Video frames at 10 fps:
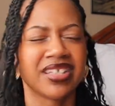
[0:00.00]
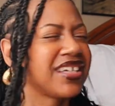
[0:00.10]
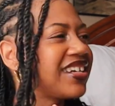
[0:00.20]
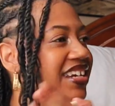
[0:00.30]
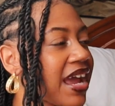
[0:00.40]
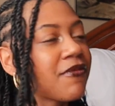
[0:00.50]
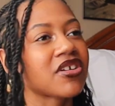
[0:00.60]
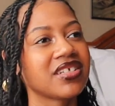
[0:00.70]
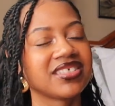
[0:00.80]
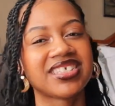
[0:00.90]
They could never
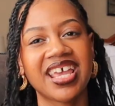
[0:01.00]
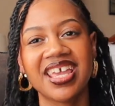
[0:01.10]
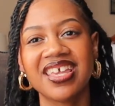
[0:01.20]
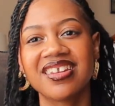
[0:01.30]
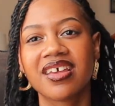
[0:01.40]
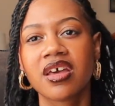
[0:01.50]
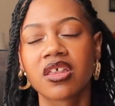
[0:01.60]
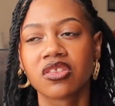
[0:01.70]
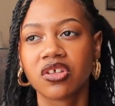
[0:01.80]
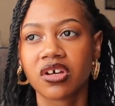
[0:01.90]
contain
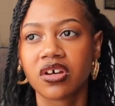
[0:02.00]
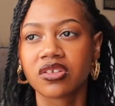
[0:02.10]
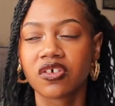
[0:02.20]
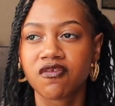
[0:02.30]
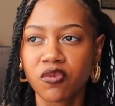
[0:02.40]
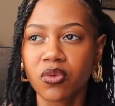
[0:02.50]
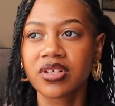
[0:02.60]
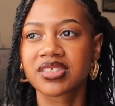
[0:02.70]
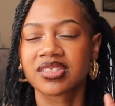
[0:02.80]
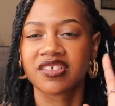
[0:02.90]
the
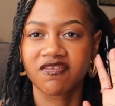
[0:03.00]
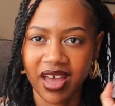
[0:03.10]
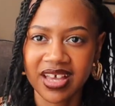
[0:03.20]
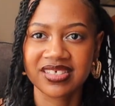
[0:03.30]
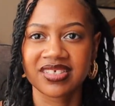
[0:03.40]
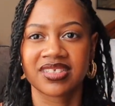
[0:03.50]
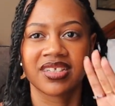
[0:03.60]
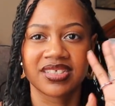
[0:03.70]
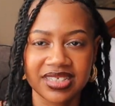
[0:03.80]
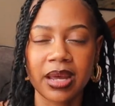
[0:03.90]
fullness and the vastness and
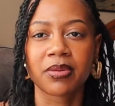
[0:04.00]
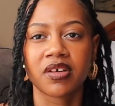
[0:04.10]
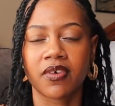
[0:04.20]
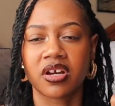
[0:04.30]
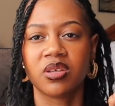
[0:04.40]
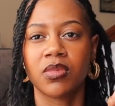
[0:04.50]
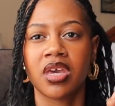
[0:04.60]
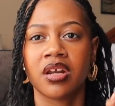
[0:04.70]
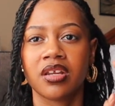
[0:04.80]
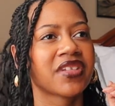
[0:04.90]
the depth of our
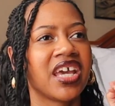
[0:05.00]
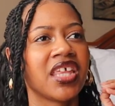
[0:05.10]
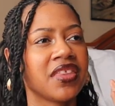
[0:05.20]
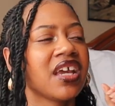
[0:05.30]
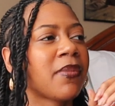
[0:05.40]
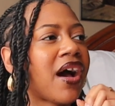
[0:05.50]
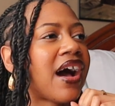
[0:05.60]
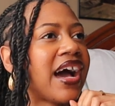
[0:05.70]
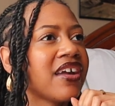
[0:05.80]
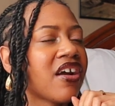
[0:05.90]
humanity. And the thing about
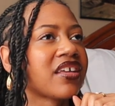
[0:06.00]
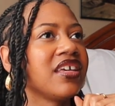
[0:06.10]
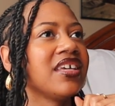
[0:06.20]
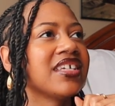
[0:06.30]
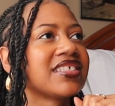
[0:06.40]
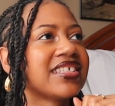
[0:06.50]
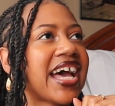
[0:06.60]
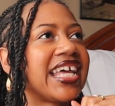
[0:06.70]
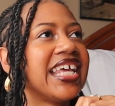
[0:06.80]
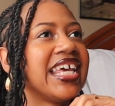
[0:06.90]
hierarchy is
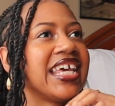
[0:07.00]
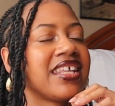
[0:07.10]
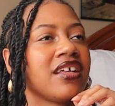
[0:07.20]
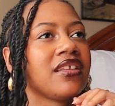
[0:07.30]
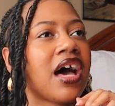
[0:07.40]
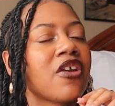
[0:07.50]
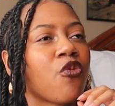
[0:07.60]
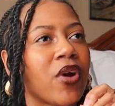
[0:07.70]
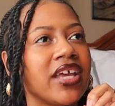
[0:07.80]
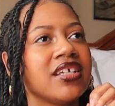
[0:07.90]
that in a lot of
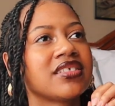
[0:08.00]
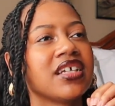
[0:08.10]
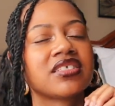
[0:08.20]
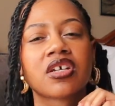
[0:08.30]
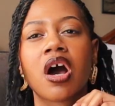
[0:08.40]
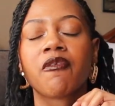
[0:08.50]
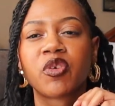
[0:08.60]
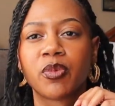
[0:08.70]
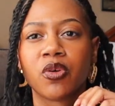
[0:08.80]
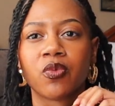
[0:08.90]
ways, it's
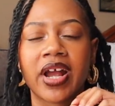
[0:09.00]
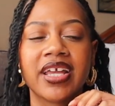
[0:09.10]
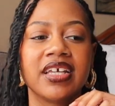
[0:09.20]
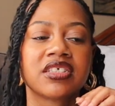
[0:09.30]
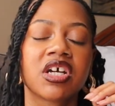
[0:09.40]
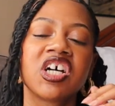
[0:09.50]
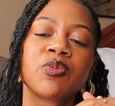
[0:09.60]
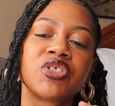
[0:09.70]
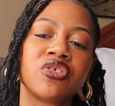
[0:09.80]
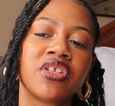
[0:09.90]
comfortable, right? It's
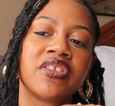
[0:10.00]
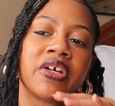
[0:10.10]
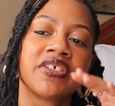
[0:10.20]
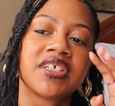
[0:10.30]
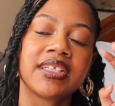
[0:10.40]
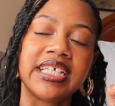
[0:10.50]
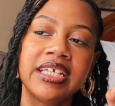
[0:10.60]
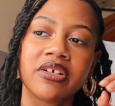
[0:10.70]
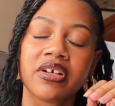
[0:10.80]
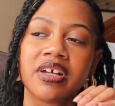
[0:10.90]
comfortable to know that there is a
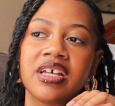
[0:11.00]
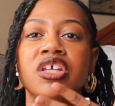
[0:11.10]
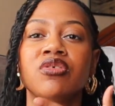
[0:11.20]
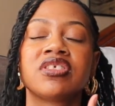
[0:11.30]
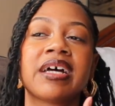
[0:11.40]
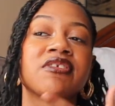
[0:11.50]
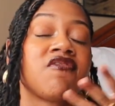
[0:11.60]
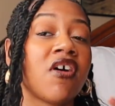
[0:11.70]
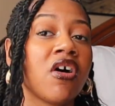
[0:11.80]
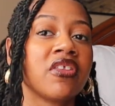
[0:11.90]
leader, that you just have to
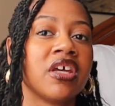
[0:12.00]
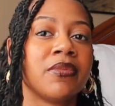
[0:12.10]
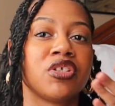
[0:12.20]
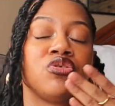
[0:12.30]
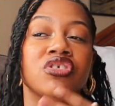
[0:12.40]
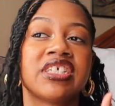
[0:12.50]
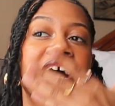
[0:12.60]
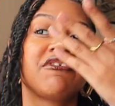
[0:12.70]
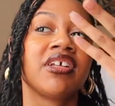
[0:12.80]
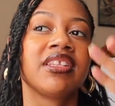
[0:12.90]
follow them, that you just
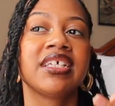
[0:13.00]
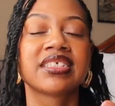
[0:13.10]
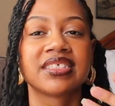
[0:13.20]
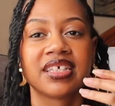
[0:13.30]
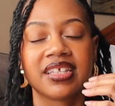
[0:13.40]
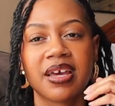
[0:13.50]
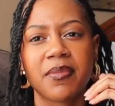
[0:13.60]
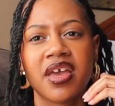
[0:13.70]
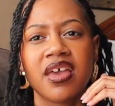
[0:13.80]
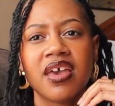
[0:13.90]
have to listen to them,
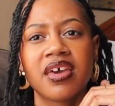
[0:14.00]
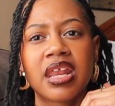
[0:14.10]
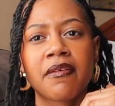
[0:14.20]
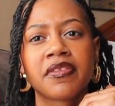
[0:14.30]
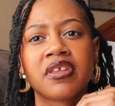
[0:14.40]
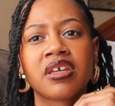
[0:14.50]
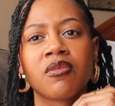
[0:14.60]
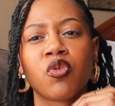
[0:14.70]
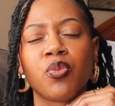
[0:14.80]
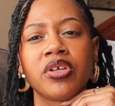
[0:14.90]
and everything
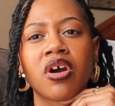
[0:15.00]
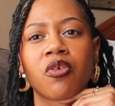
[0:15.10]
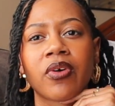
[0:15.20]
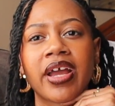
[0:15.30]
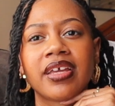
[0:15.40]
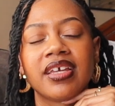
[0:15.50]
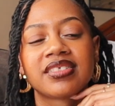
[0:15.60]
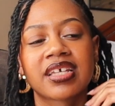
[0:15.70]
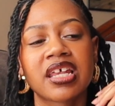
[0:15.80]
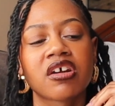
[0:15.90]
will be all right.
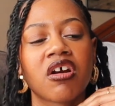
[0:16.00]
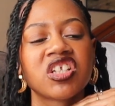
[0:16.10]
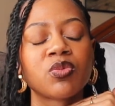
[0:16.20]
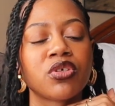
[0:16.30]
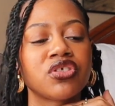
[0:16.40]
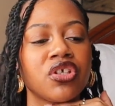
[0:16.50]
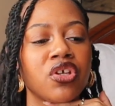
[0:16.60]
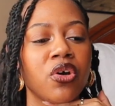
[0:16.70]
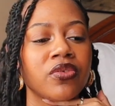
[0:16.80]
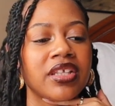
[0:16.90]
It's kind of comfortable to
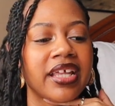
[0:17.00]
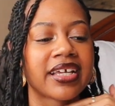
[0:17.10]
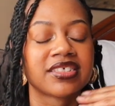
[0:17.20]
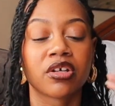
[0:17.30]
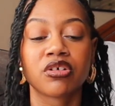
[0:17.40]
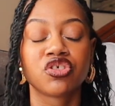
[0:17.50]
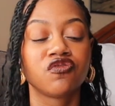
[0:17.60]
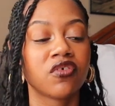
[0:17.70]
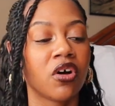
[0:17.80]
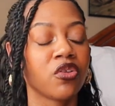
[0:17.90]
know that, like, as long as you
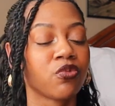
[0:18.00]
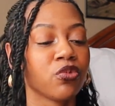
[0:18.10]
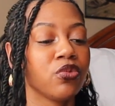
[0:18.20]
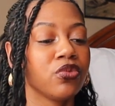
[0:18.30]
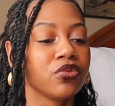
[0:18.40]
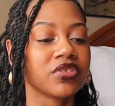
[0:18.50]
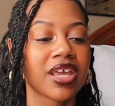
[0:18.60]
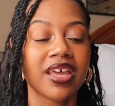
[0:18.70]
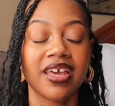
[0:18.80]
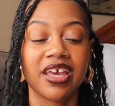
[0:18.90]
follow the rules
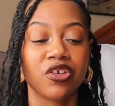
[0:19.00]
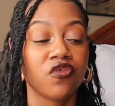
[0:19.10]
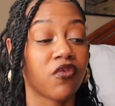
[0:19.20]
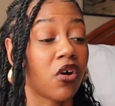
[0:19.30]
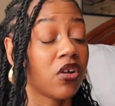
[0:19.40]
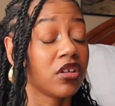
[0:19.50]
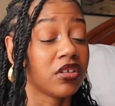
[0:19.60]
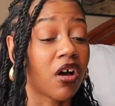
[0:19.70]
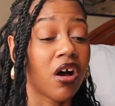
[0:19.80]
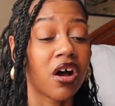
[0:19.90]
and you follow the
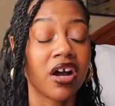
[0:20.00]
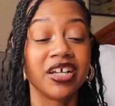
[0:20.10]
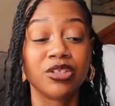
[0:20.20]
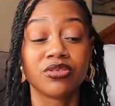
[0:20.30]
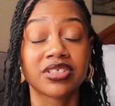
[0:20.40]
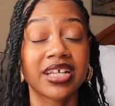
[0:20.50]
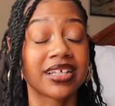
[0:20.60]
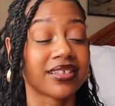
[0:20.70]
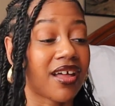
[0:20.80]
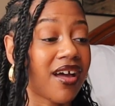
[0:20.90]
law and you stay
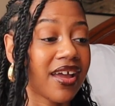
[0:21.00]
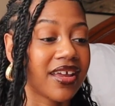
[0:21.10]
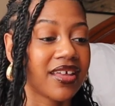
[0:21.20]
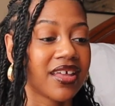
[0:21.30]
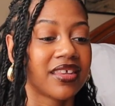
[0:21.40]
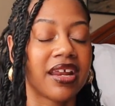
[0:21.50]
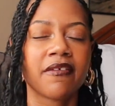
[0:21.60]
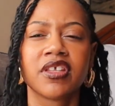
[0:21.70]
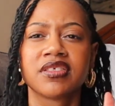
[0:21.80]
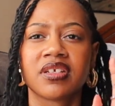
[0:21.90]
in line, that
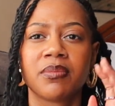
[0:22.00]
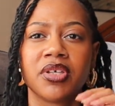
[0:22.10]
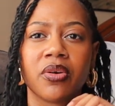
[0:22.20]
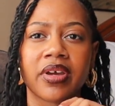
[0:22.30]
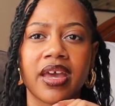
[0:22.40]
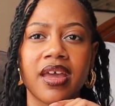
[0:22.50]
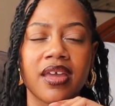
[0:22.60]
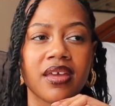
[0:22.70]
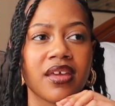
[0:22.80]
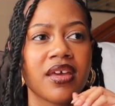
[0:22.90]
everything's going to be
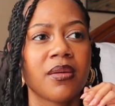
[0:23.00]
okay.